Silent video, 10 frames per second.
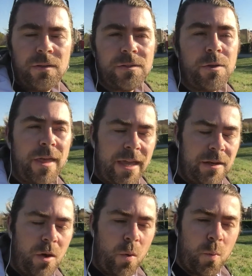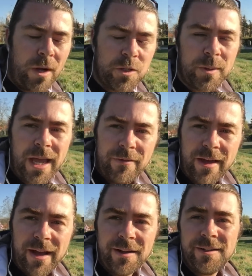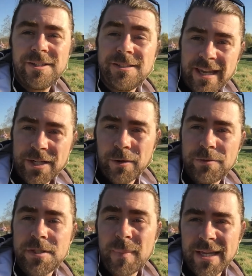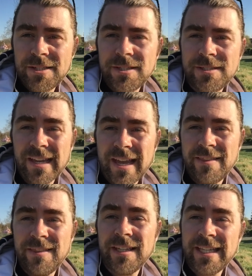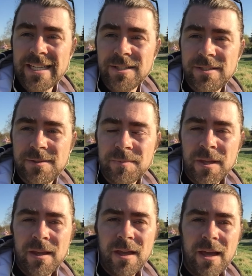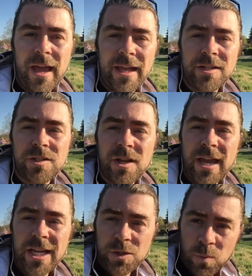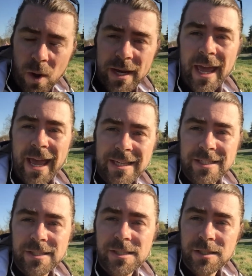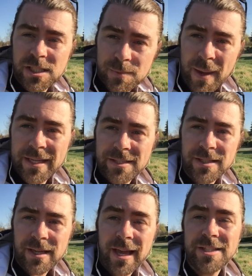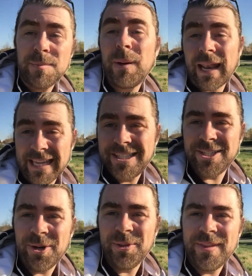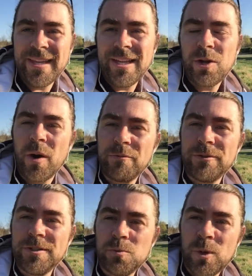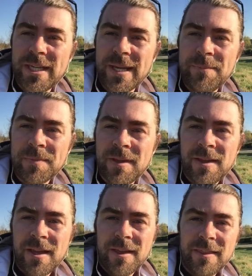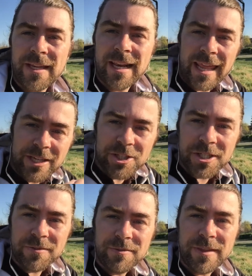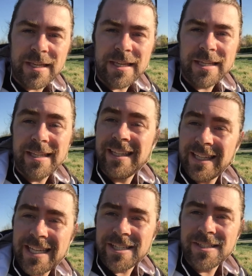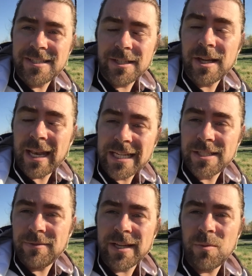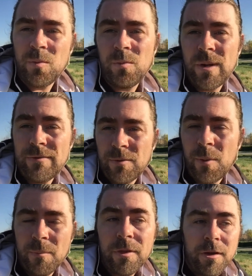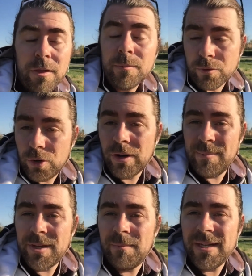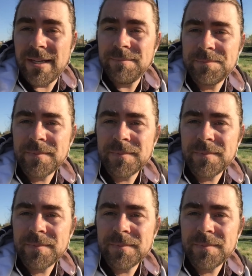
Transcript: So then, once we have our set of spaces and the leaders, and each one has its space, has place on the conference wiki, the collection of the leaders, collectively, we form the program committee.